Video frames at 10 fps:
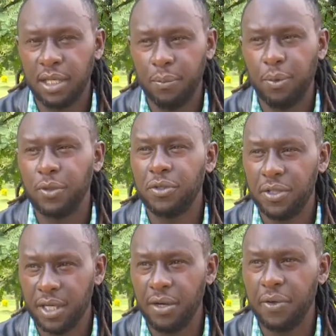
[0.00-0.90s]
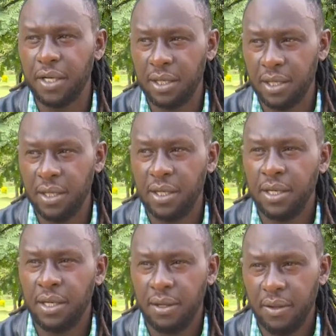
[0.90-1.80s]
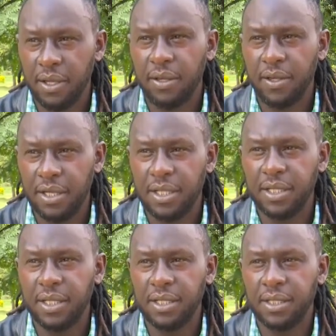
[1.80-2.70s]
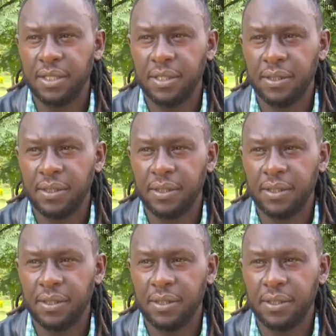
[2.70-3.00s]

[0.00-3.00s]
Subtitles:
keep on triggering the disease.